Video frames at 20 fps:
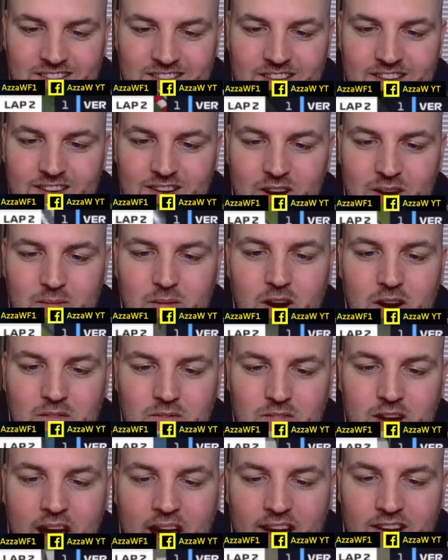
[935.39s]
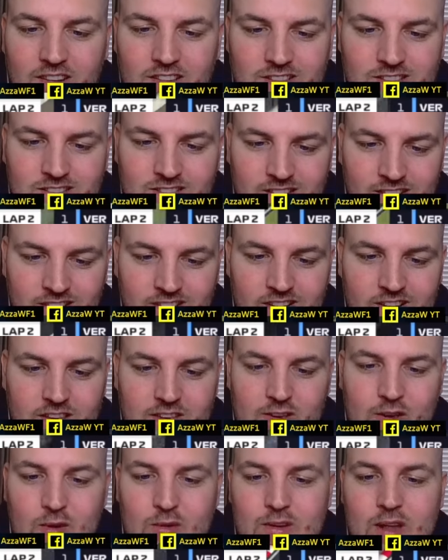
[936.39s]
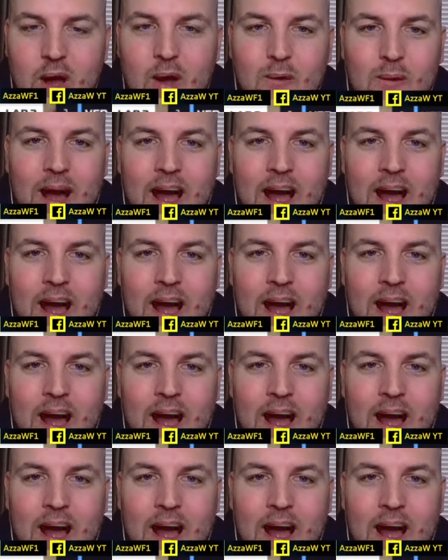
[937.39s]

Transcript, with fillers: Come on, Max. You know